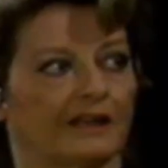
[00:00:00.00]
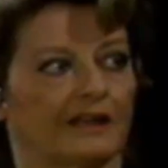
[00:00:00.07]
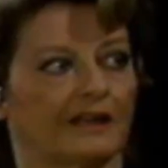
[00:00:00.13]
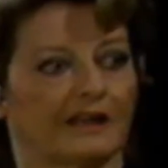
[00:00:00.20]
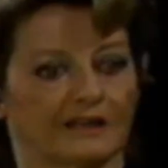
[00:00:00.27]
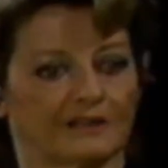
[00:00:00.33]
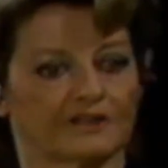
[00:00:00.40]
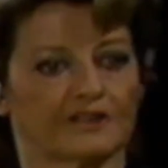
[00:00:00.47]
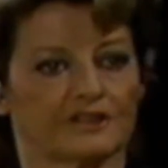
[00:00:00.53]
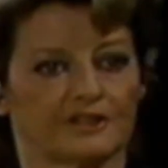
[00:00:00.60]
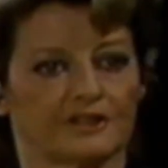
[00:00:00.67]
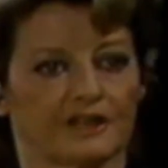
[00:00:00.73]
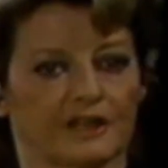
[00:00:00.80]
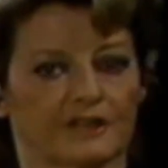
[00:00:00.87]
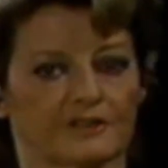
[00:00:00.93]
And she
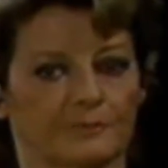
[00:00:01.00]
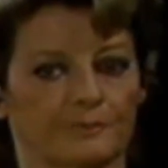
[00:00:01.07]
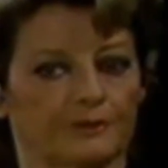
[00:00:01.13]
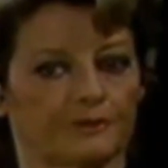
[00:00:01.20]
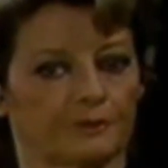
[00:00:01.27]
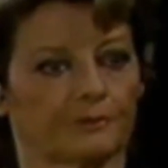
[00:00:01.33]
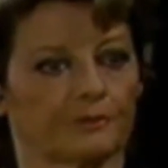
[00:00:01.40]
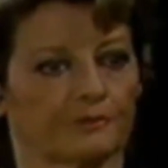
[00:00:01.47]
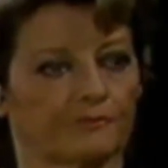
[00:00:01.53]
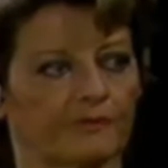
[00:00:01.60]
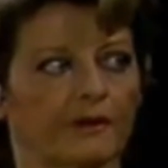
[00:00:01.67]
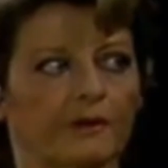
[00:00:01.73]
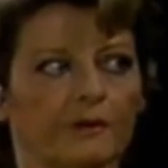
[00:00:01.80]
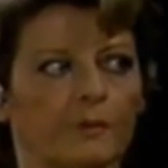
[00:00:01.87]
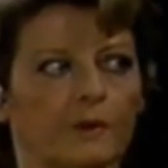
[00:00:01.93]
has been doing
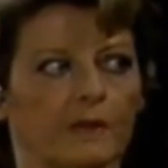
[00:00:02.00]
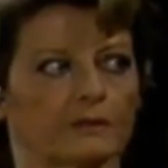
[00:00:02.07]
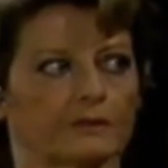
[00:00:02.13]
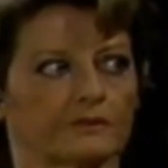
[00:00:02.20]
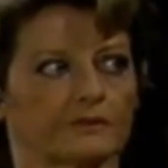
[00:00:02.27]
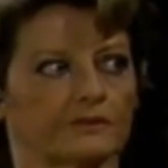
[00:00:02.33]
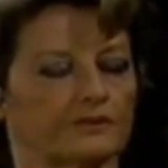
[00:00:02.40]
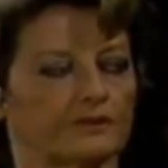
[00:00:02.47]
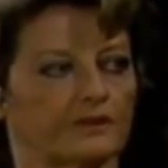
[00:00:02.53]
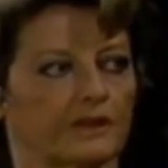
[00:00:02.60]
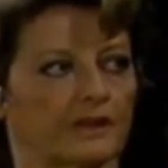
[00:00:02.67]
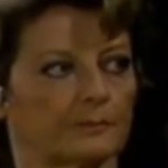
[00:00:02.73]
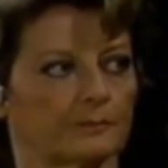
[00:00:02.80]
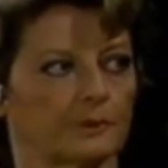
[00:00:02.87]
very well since she came